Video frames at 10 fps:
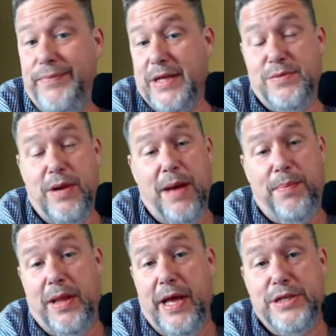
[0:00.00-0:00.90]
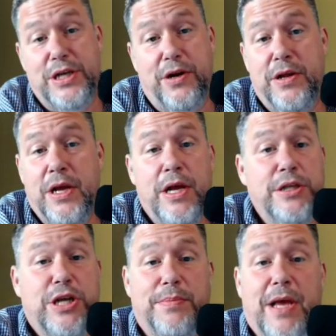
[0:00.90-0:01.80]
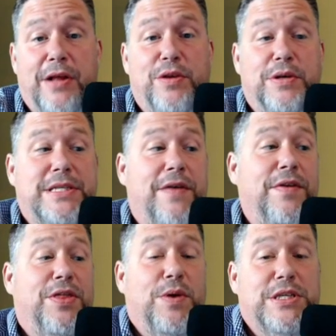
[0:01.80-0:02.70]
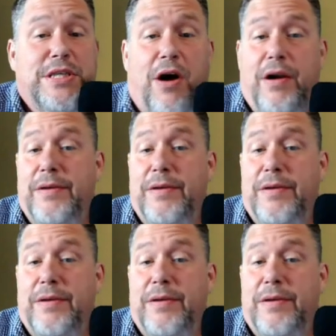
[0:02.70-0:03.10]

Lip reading: That's what happened last year. Jumped out to a 7-3 start.